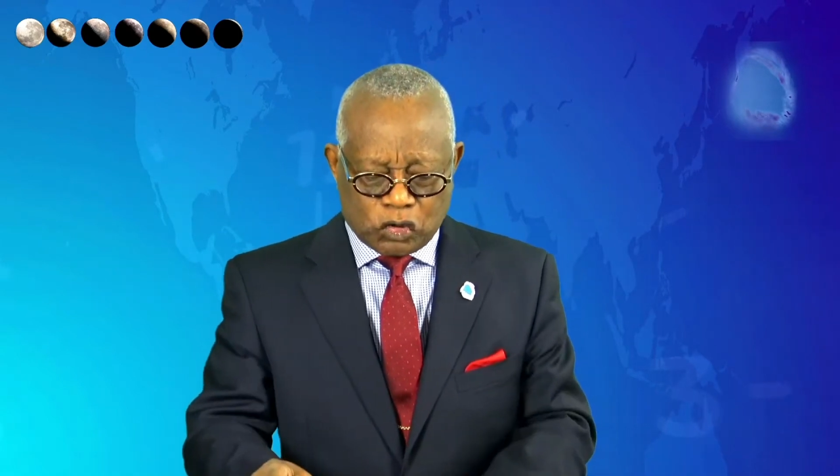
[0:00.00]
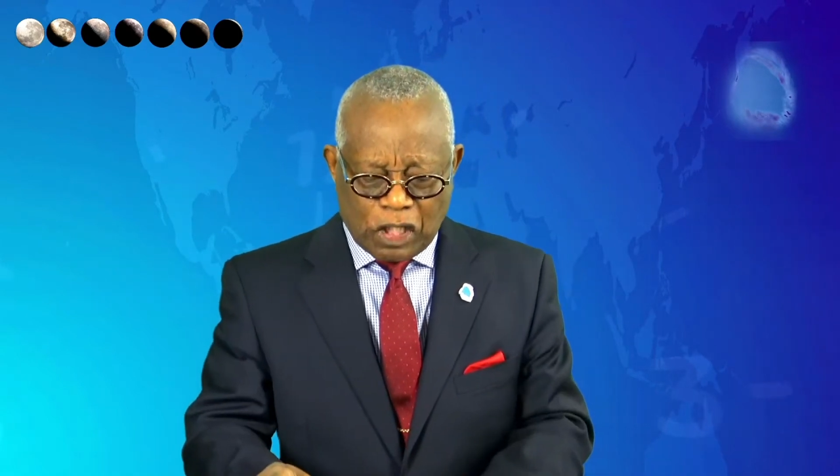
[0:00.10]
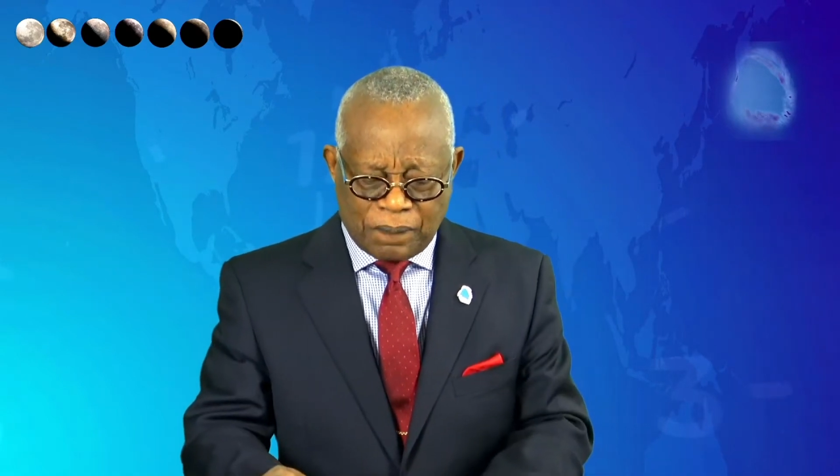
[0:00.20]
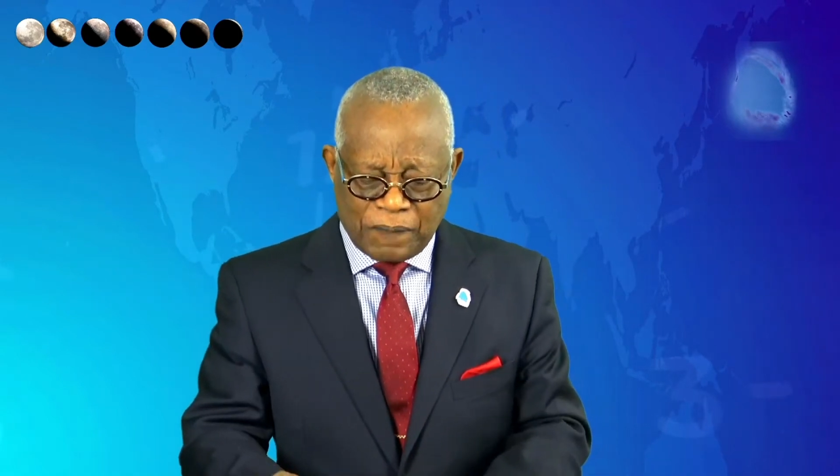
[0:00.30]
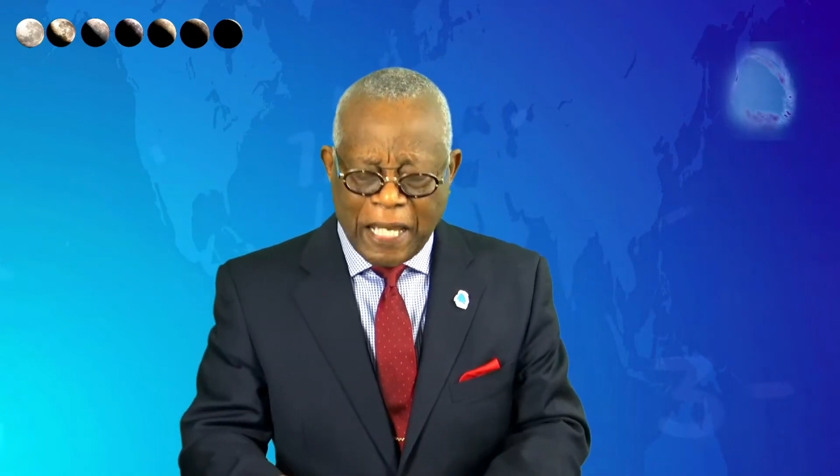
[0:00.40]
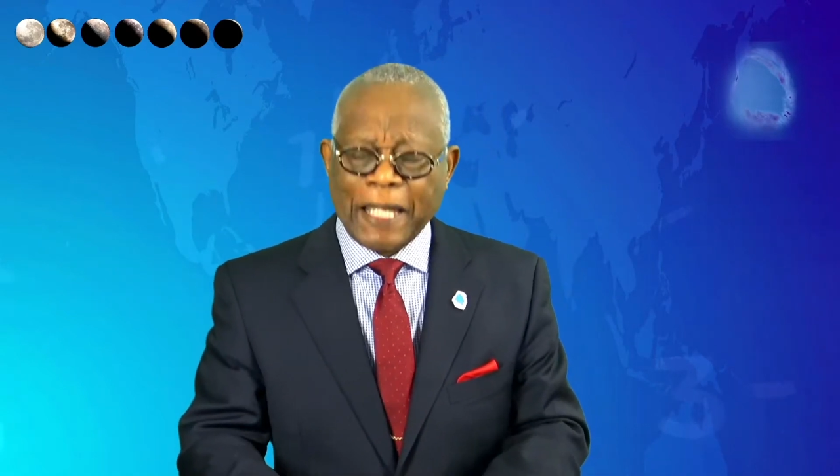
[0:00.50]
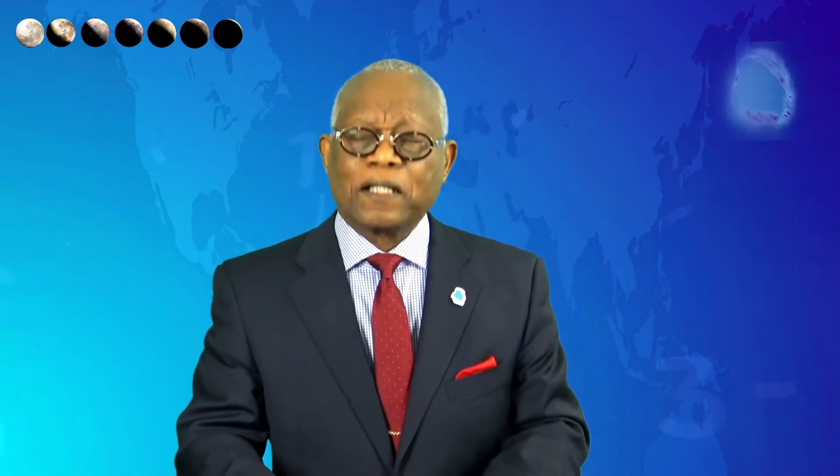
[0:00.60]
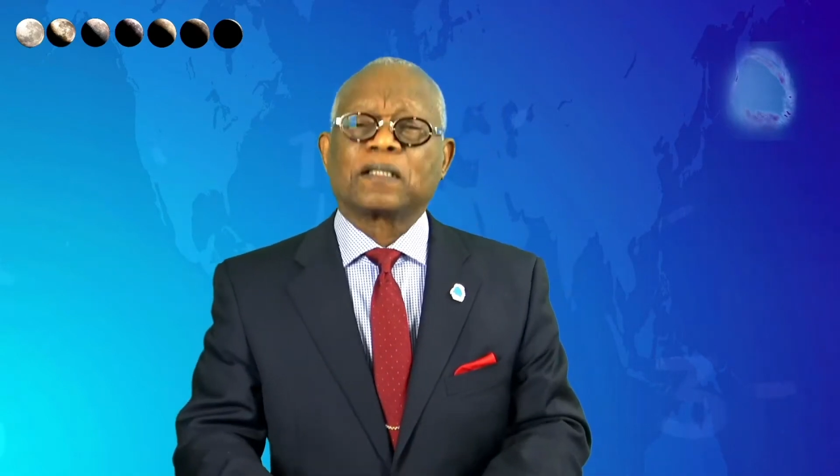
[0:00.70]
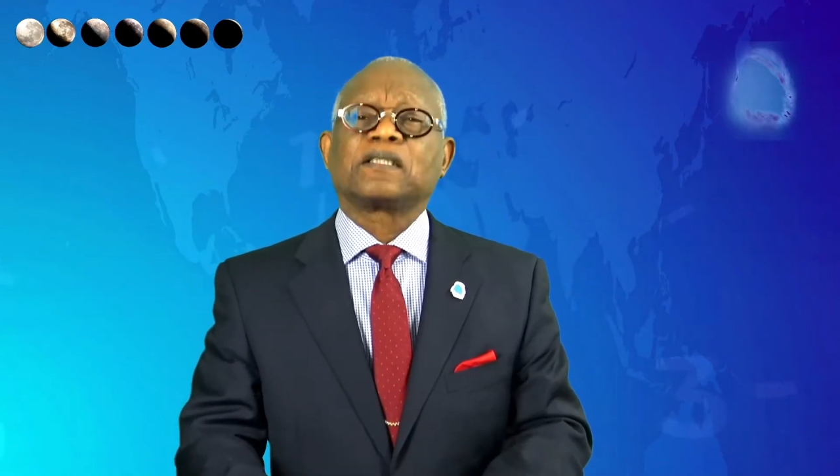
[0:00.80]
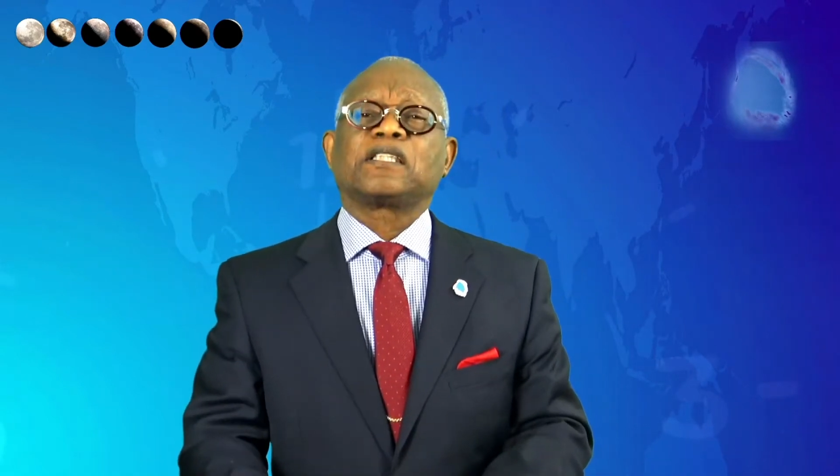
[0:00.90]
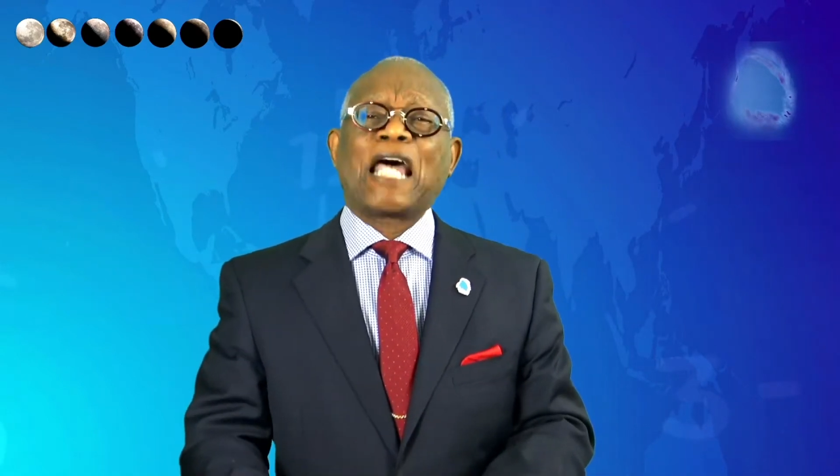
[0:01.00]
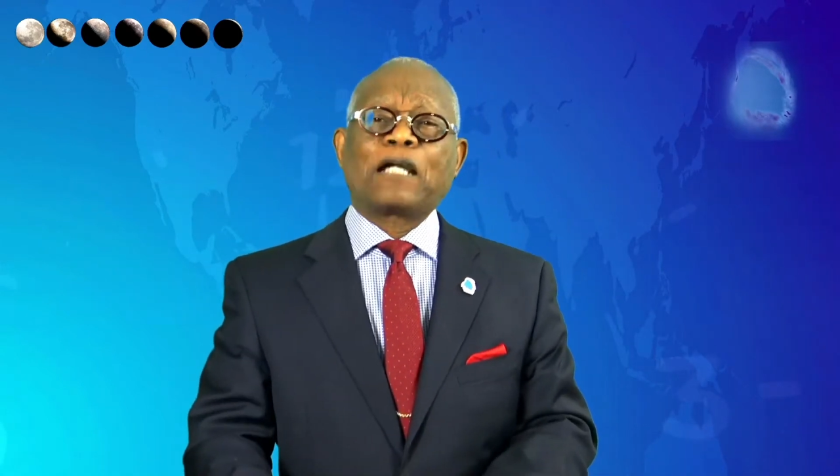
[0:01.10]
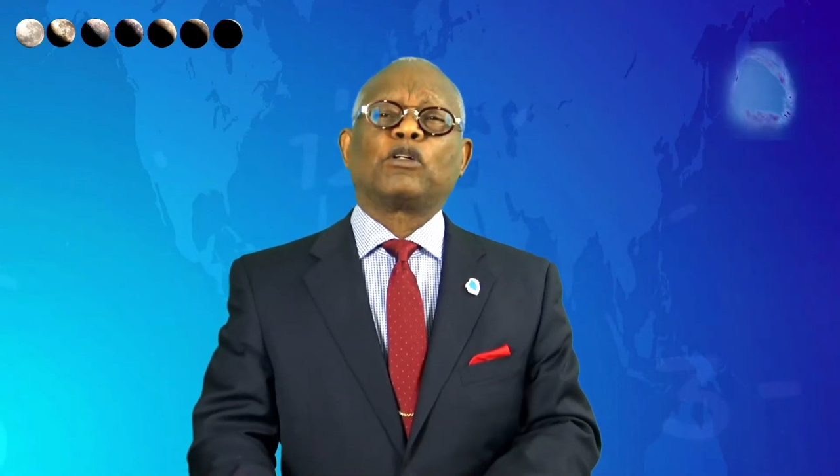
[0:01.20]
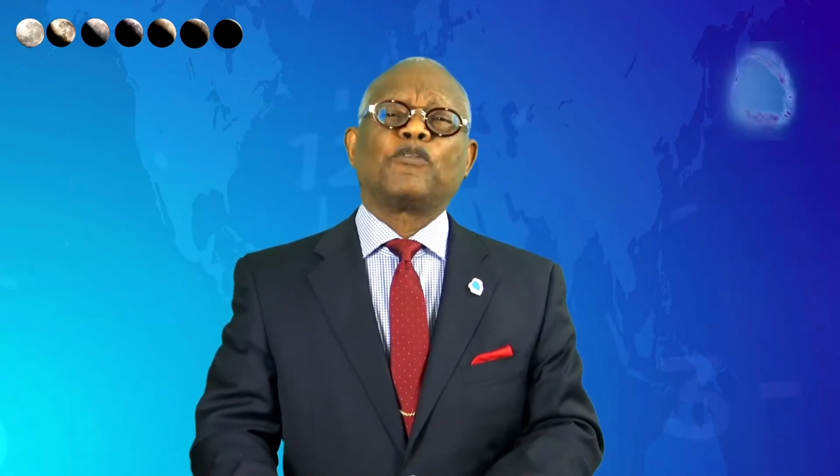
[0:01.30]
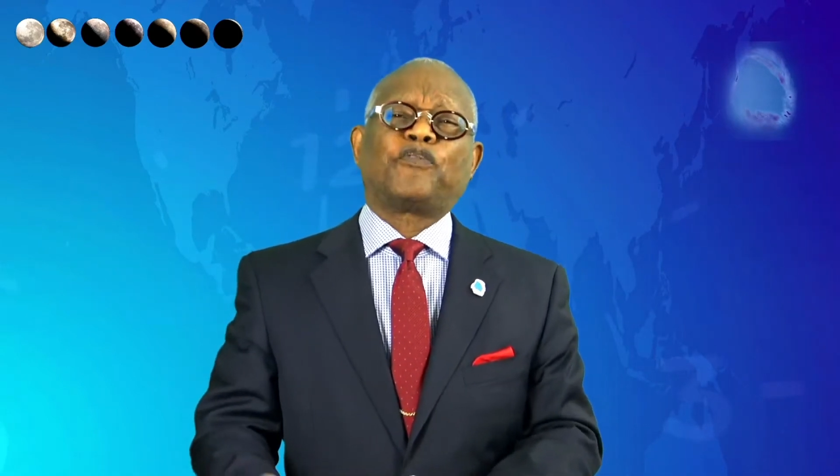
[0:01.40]
to make
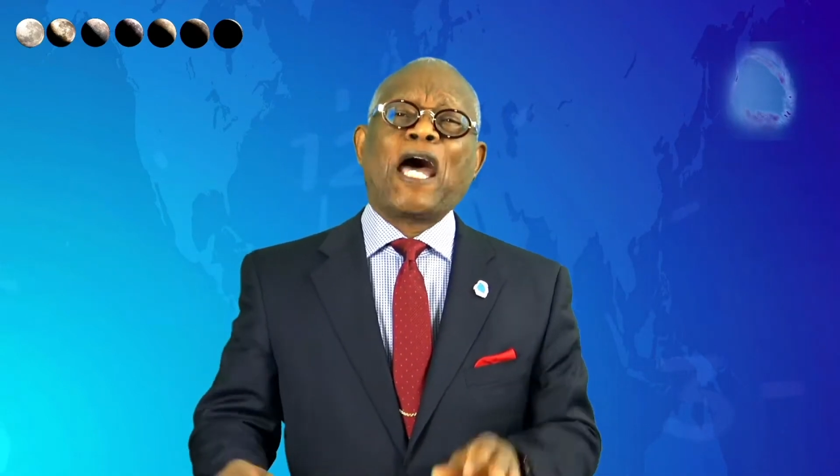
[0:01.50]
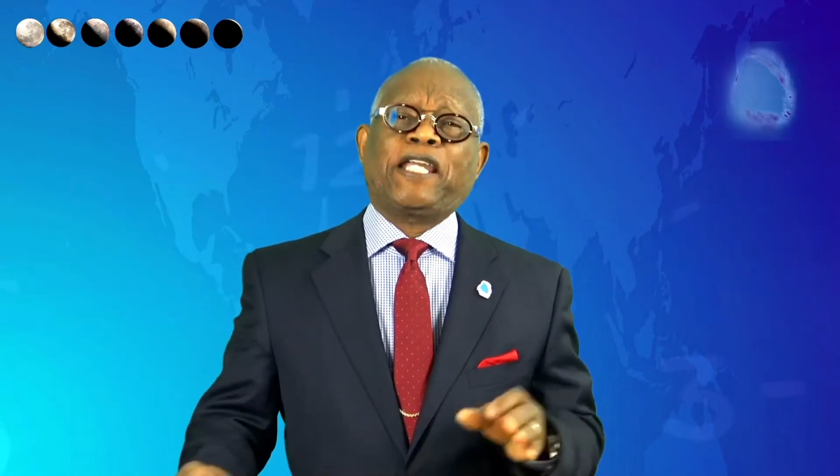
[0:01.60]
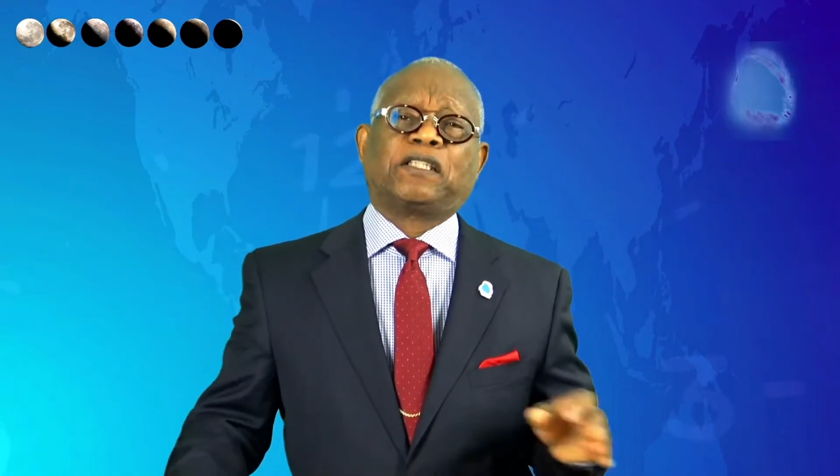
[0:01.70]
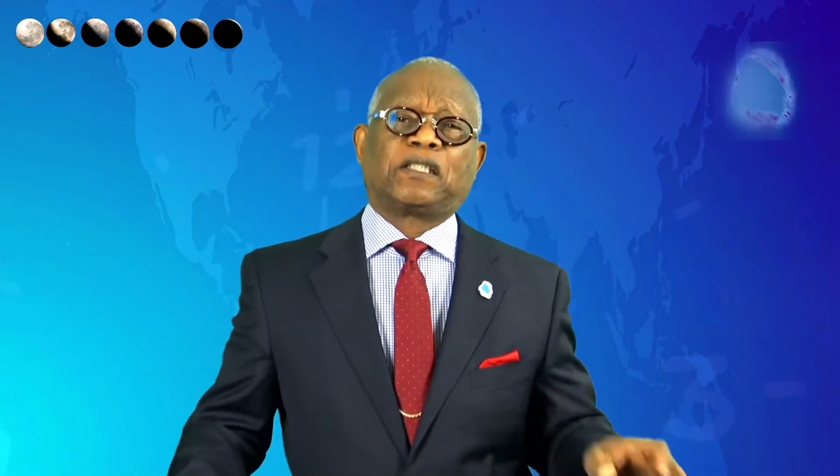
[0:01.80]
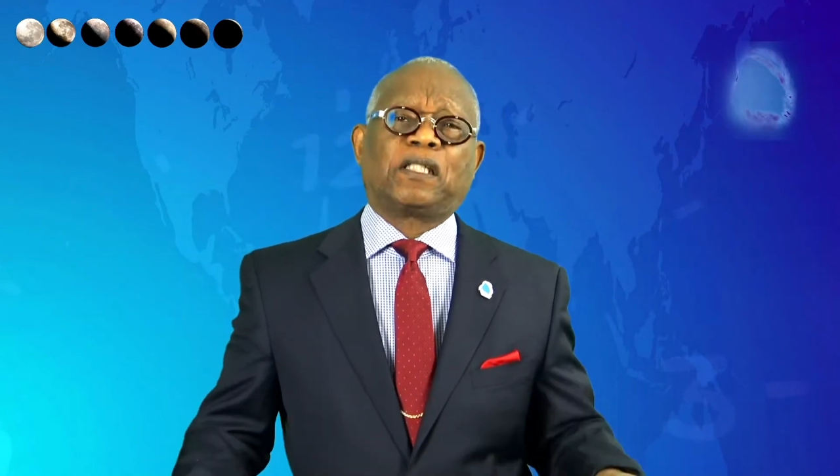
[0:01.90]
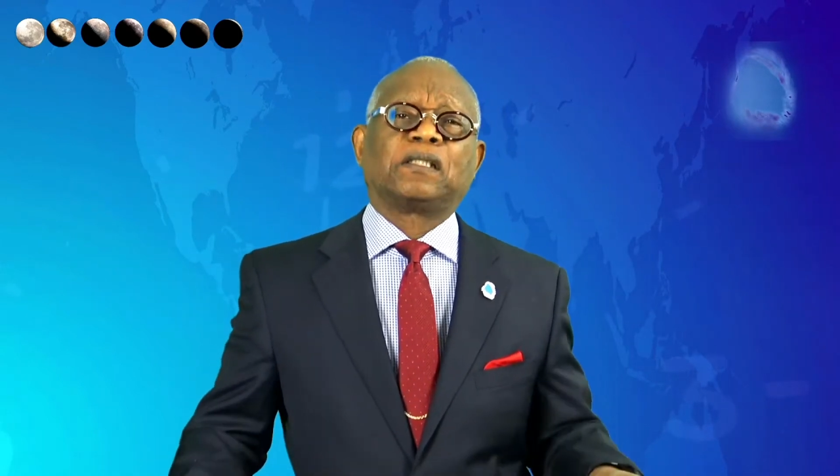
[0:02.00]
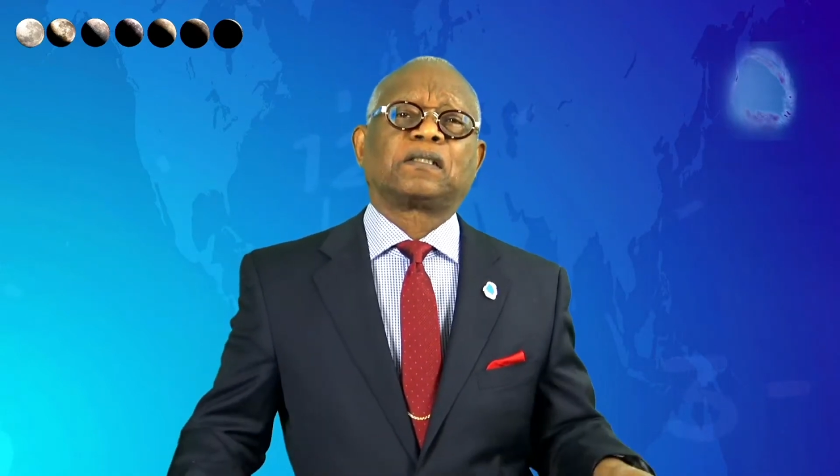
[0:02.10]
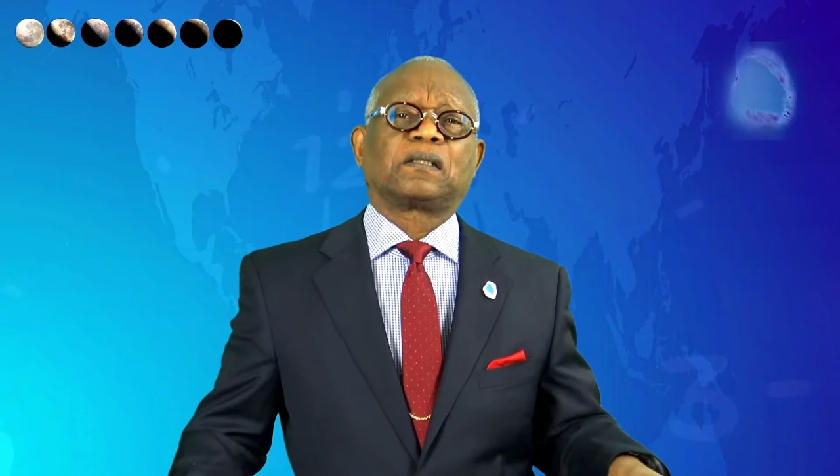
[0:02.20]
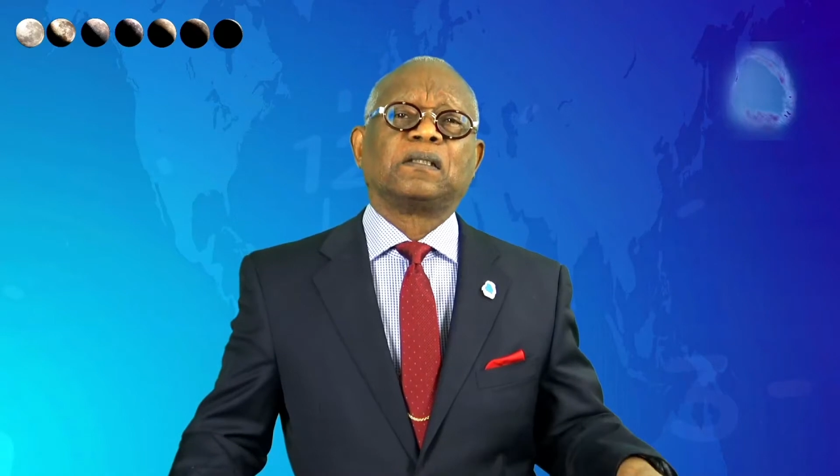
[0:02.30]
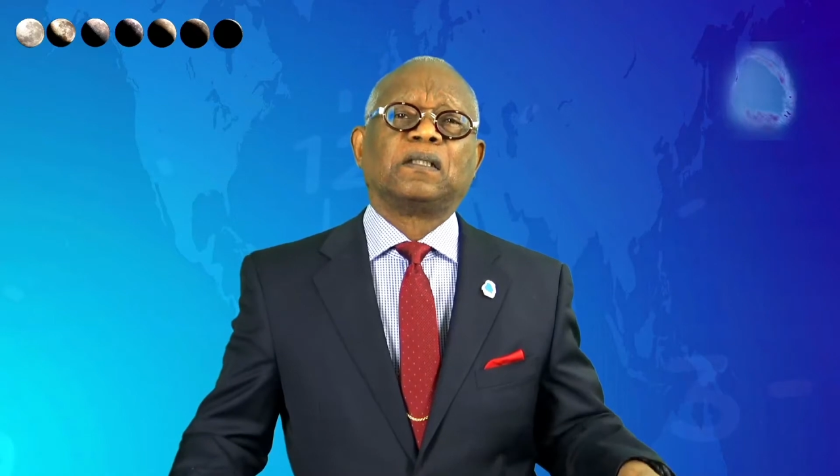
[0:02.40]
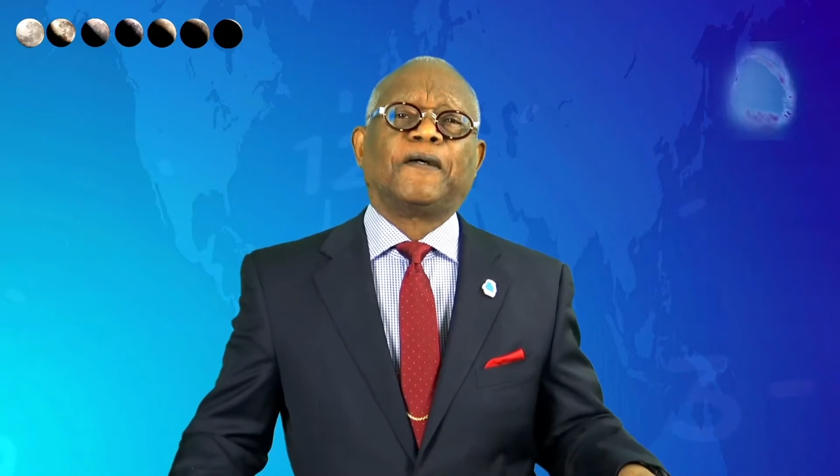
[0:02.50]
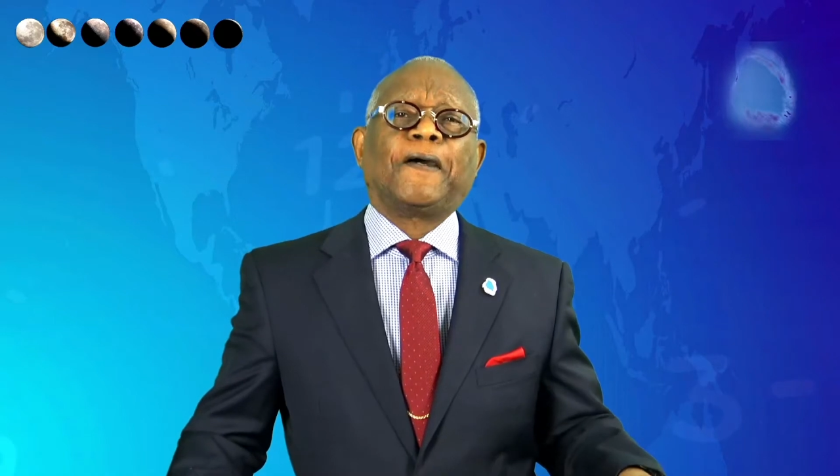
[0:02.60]
sacrifices